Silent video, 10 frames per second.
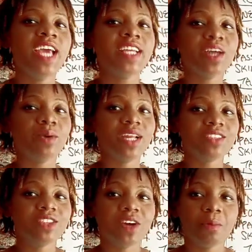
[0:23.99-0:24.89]
Now, when I
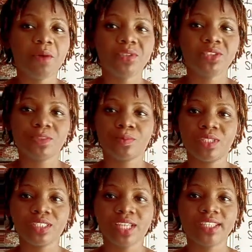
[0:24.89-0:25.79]
talk about resource
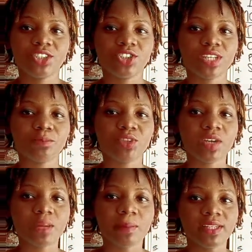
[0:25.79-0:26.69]
monetization, I'm
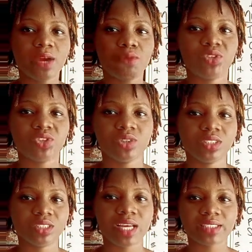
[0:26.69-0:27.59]
talking about that resources
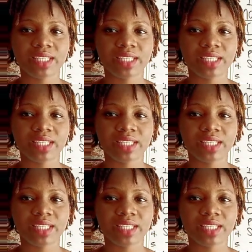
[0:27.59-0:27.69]
that